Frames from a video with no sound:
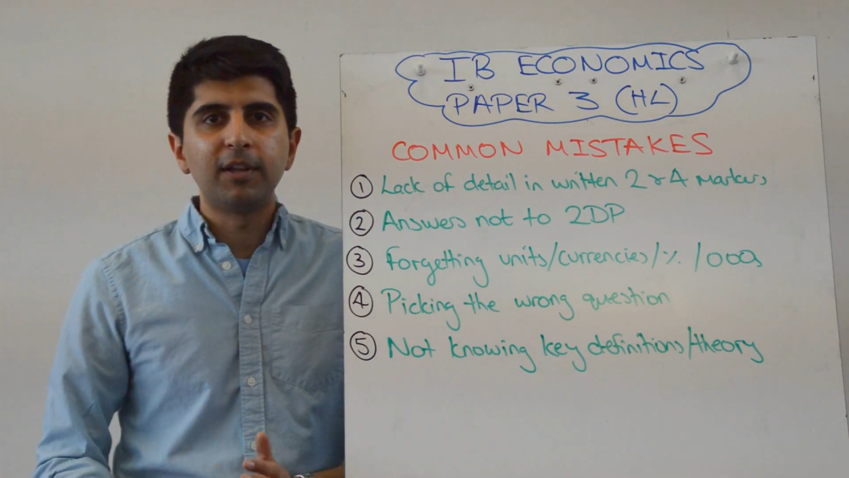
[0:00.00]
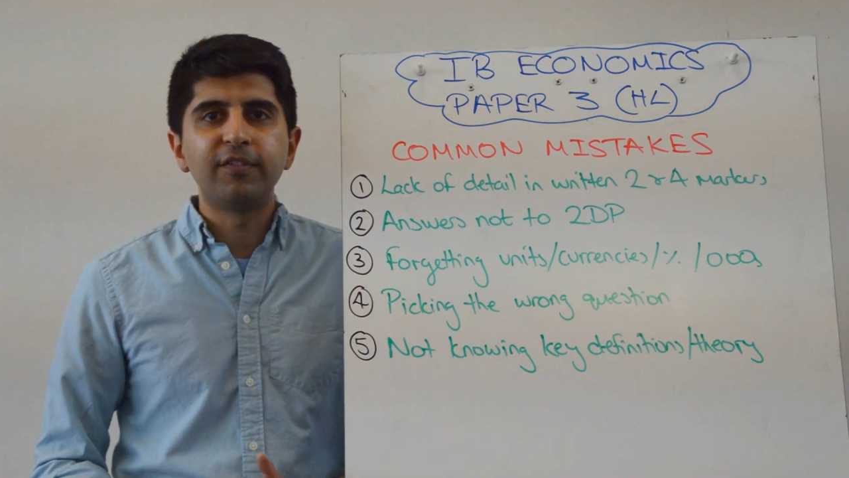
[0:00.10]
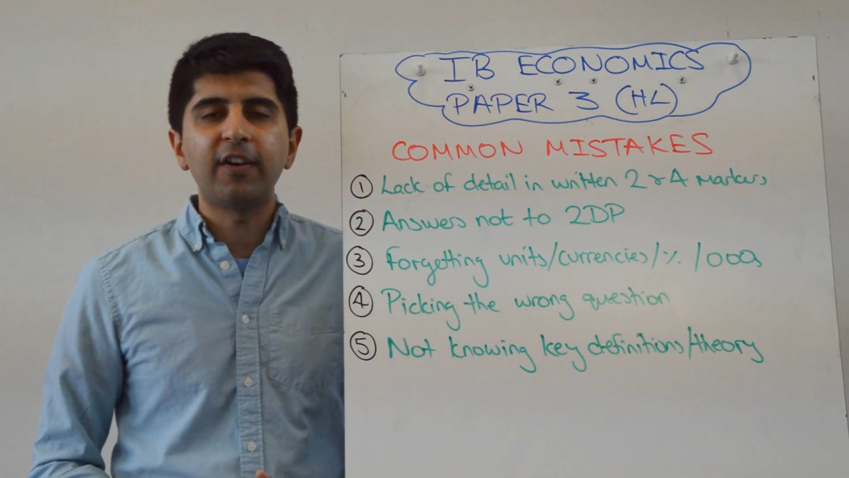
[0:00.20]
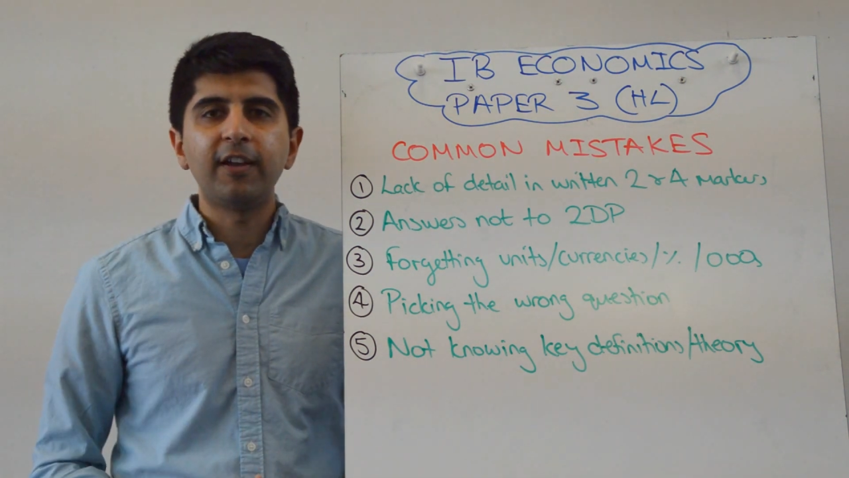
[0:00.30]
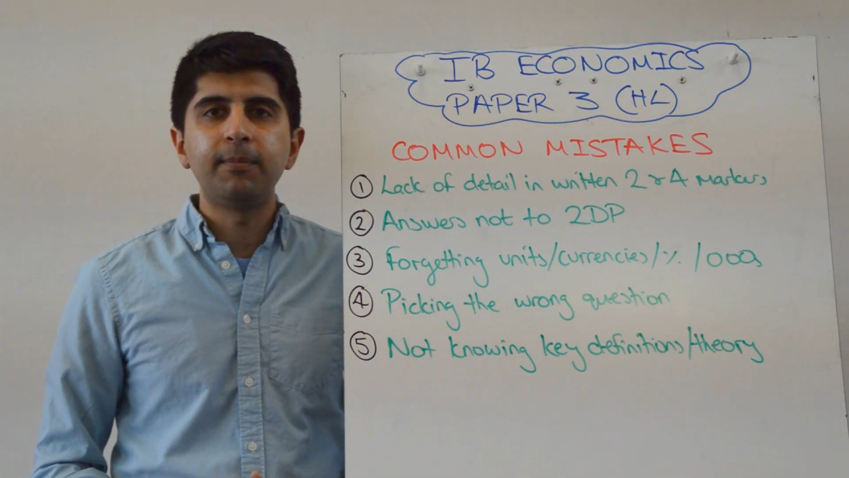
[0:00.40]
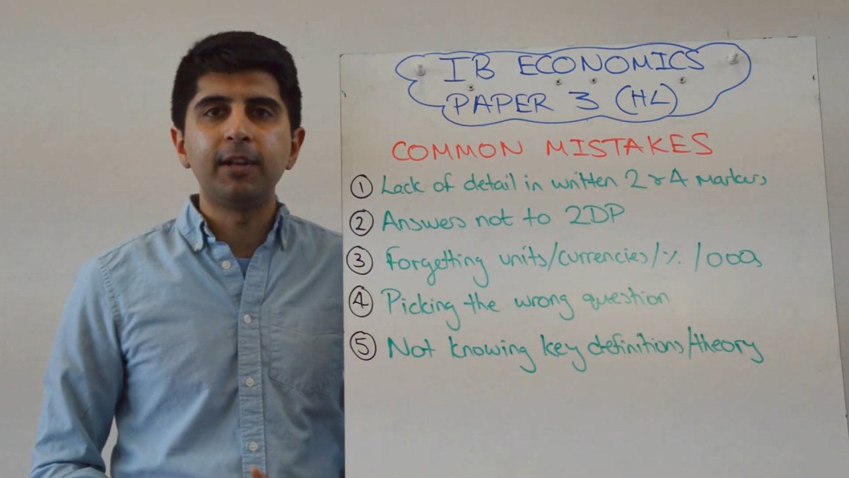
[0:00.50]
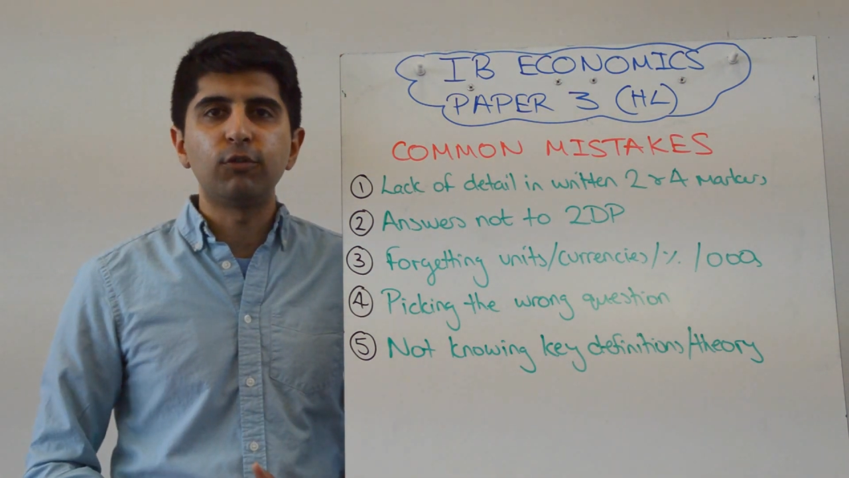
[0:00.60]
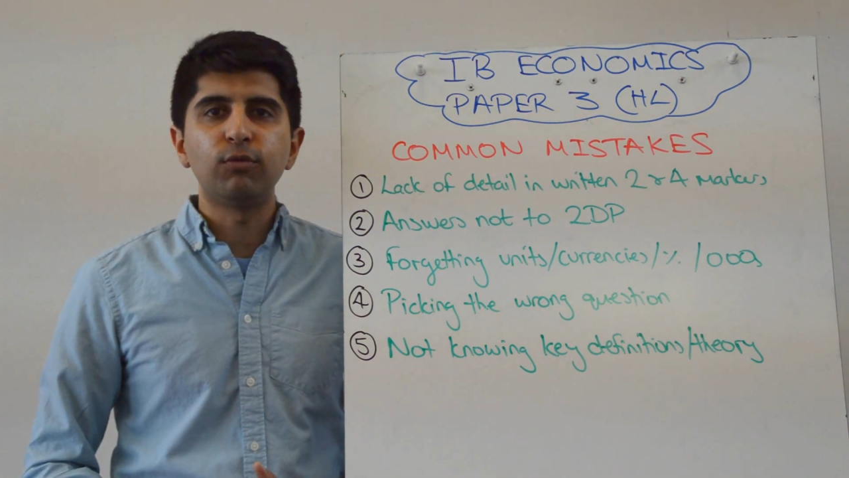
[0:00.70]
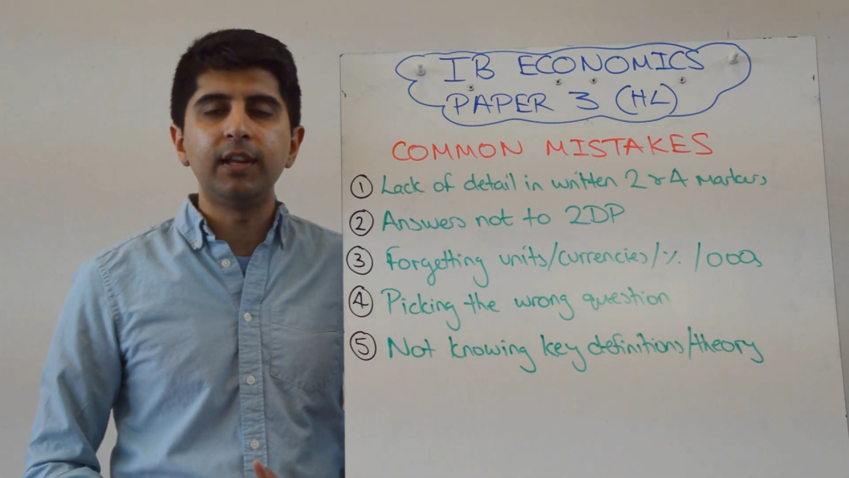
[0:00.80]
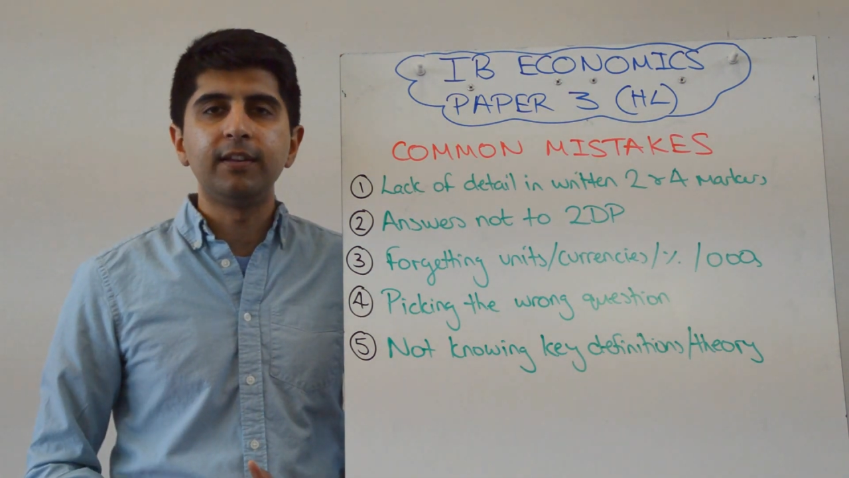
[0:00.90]
the five
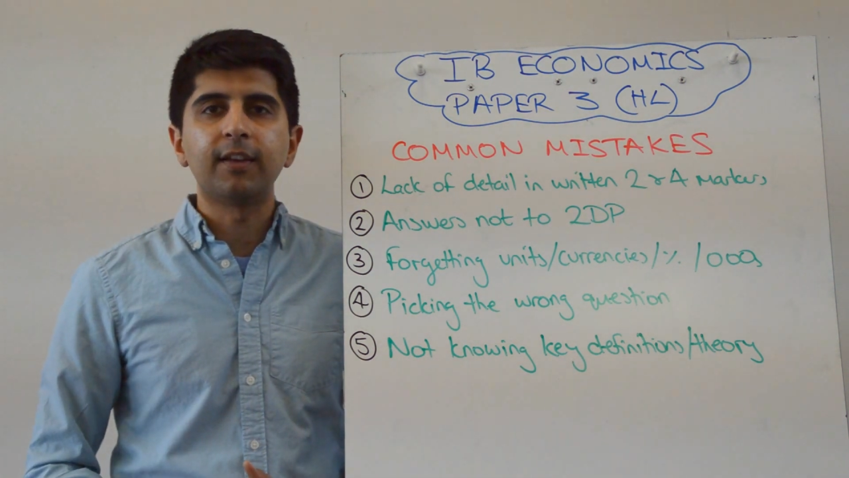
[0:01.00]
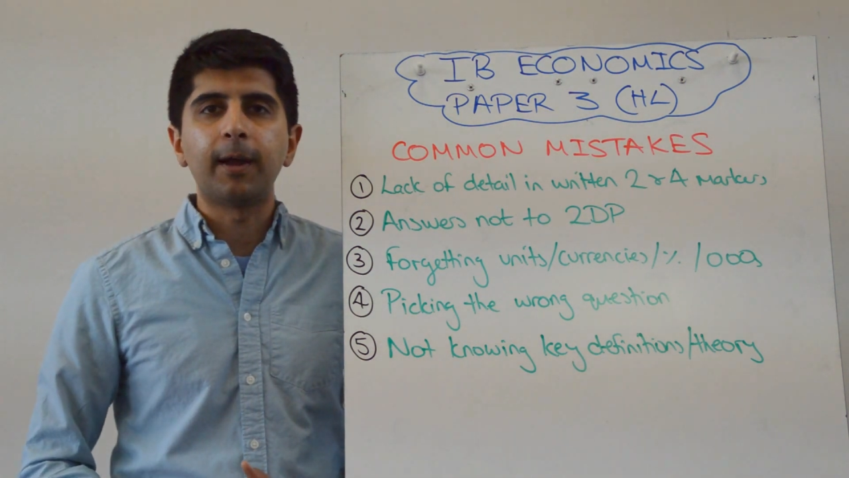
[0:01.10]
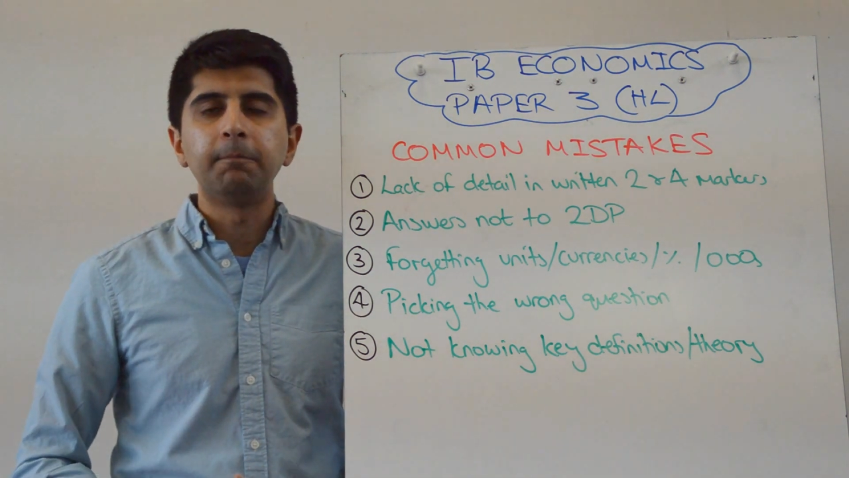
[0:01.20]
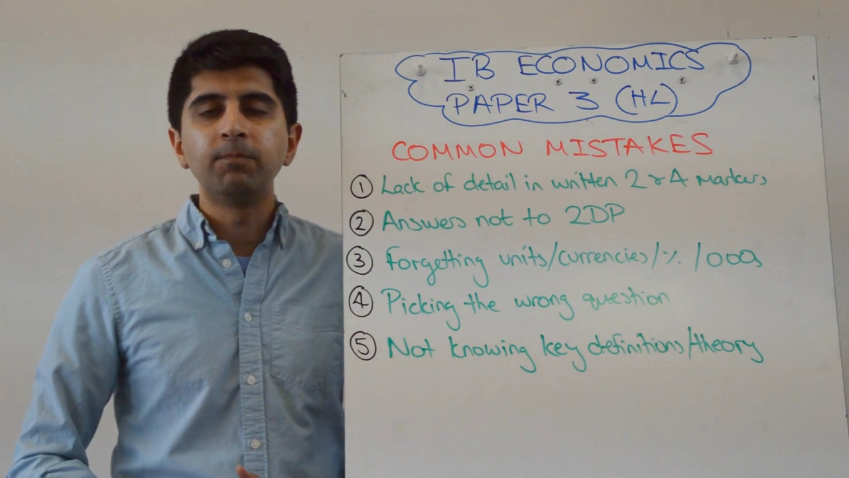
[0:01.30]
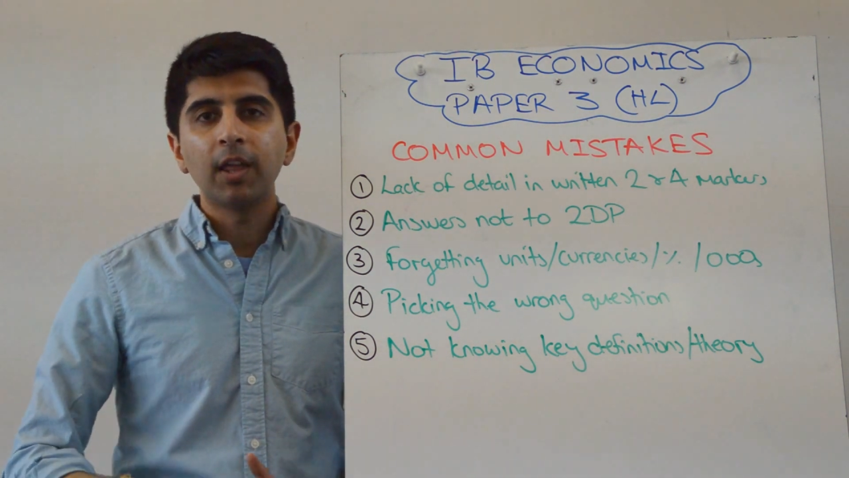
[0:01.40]
minutes reading time,